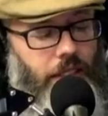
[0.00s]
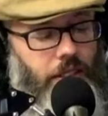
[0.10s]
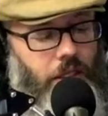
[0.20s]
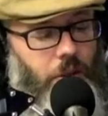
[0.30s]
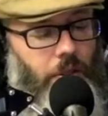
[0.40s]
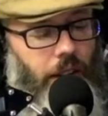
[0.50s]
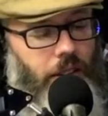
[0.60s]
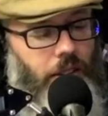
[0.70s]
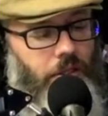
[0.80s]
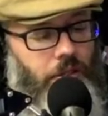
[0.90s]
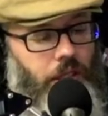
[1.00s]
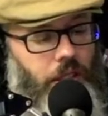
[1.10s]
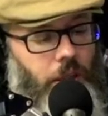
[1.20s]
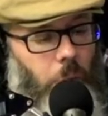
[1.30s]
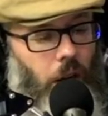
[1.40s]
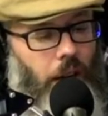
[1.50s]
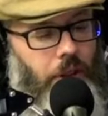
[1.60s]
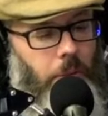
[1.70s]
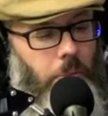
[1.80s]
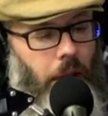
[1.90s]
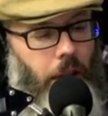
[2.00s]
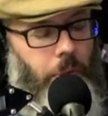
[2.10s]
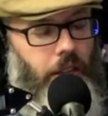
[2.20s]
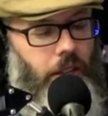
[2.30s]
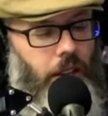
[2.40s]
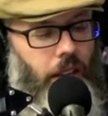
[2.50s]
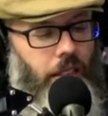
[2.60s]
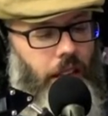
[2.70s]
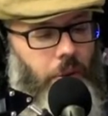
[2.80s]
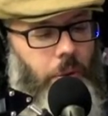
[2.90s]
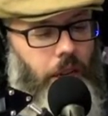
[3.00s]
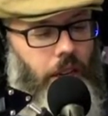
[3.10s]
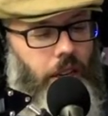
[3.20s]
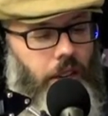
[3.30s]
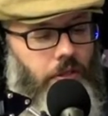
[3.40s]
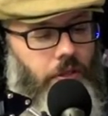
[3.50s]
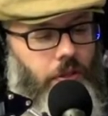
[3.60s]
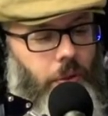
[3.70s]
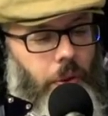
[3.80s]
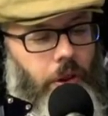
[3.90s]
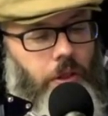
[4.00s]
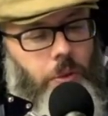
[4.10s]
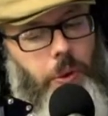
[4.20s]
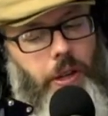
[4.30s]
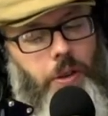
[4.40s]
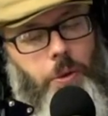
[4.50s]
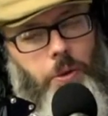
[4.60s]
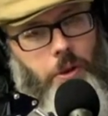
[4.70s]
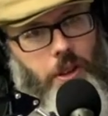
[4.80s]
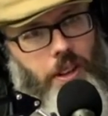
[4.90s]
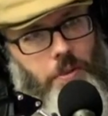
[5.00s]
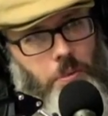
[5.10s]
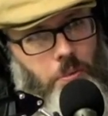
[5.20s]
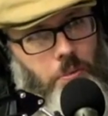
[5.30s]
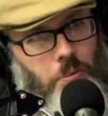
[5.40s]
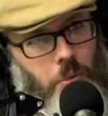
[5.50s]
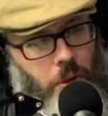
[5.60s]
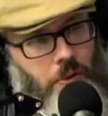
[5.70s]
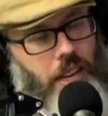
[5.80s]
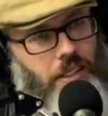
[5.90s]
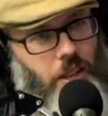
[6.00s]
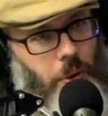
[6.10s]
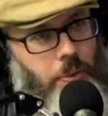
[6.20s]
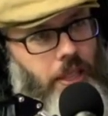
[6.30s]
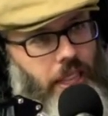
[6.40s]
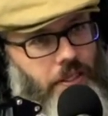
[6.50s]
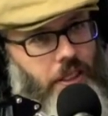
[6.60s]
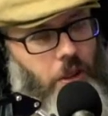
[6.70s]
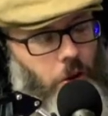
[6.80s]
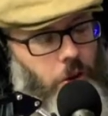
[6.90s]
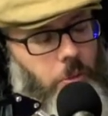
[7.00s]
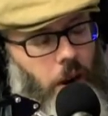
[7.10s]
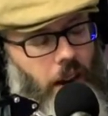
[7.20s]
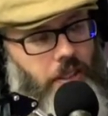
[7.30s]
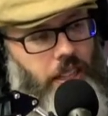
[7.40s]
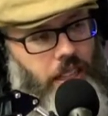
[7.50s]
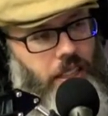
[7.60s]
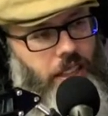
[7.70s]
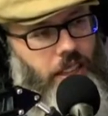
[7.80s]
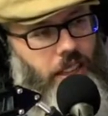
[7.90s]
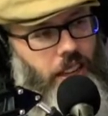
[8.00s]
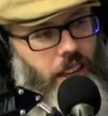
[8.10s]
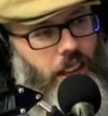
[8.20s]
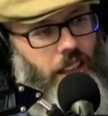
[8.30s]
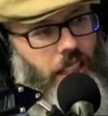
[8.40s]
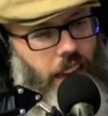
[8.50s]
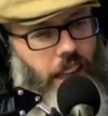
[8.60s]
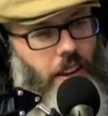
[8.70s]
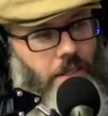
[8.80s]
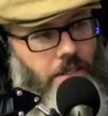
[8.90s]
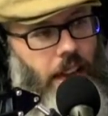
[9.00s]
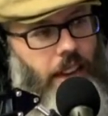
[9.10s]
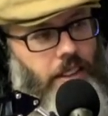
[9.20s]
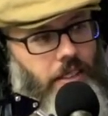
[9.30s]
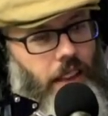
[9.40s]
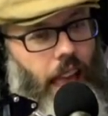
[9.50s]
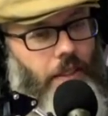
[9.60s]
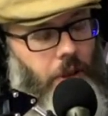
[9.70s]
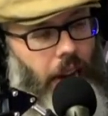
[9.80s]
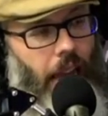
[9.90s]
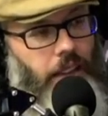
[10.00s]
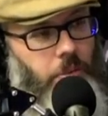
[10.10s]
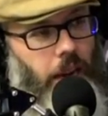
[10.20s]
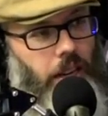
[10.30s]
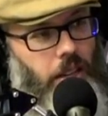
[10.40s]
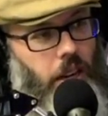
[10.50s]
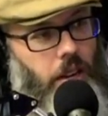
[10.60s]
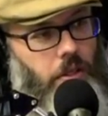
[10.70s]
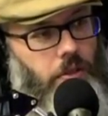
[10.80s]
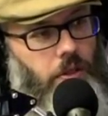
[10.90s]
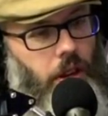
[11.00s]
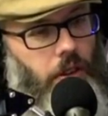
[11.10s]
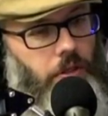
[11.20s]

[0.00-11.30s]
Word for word: a good reminder of the depravity of man. We, I think we um, will will profess that we believe in total depravity, that it affects every aspect of of